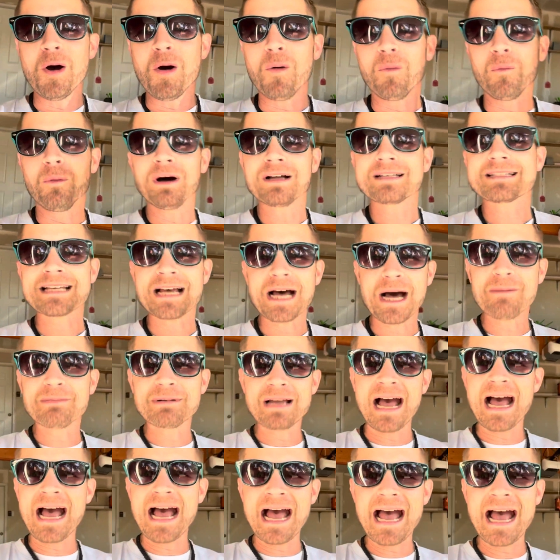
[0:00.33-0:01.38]
What's up,
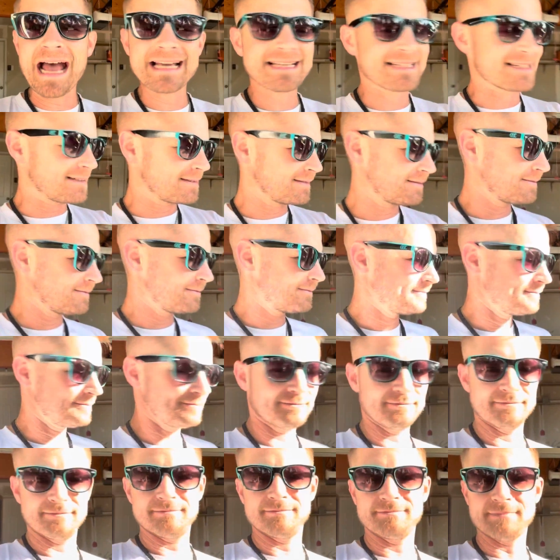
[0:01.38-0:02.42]
guys
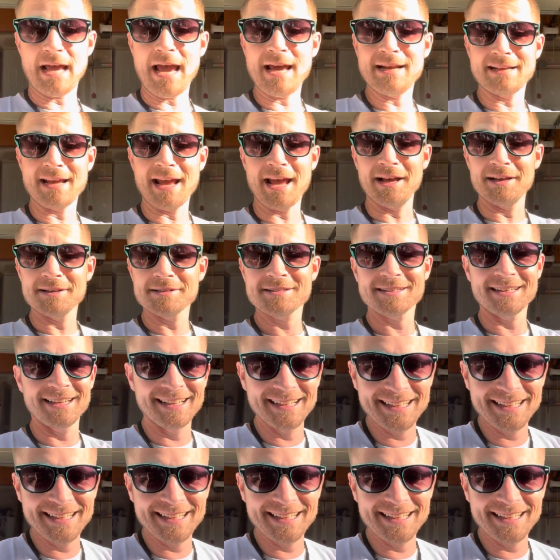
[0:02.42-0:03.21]
and gals?